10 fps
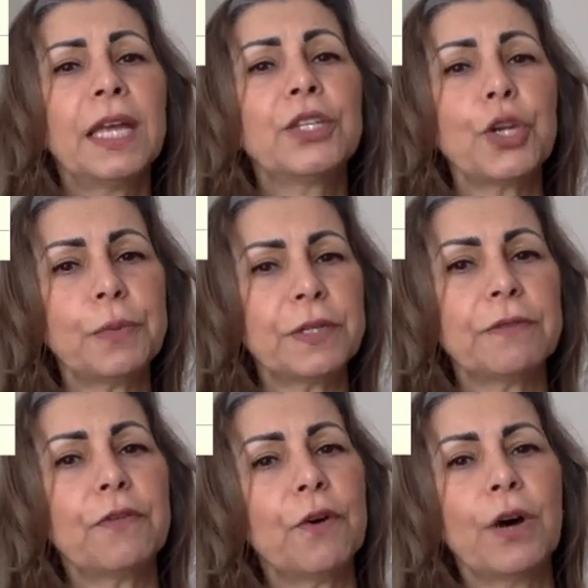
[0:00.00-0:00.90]
Jupiter
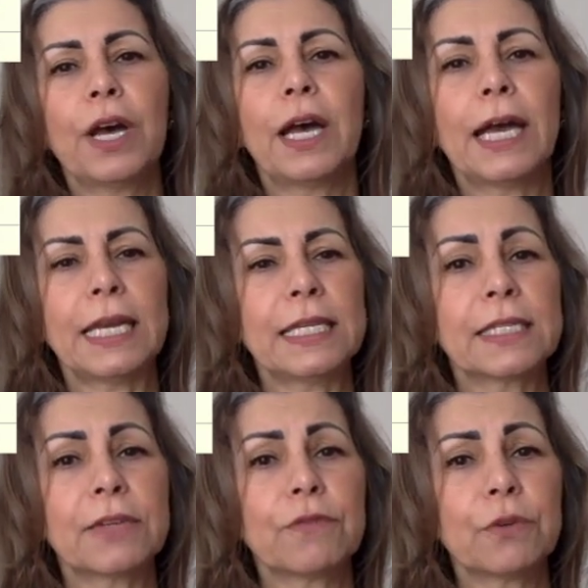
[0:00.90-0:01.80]
for her is
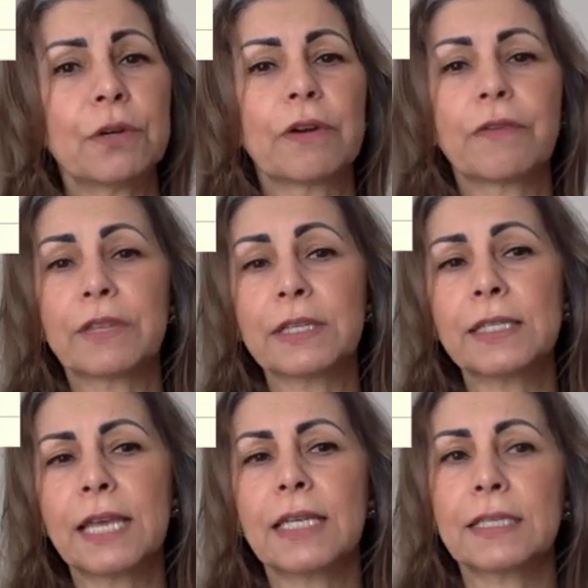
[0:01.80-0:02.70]
the ruler of the
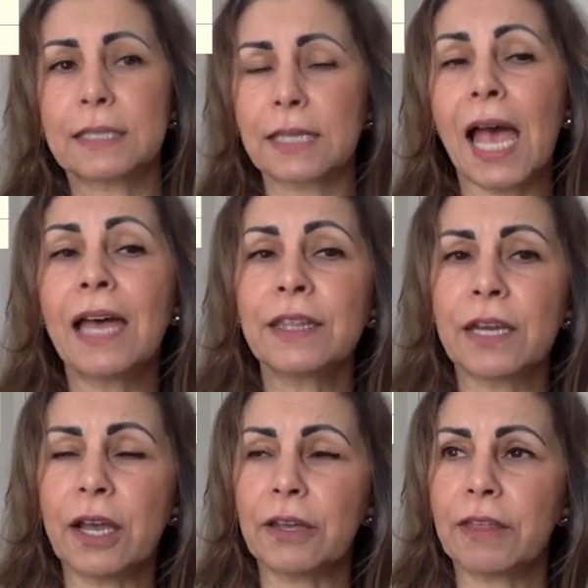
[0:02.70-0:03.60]
6th and the
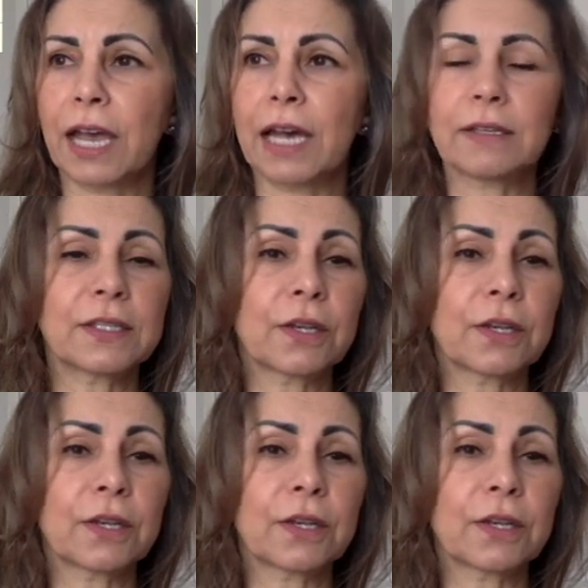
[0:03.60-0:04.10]
9th house.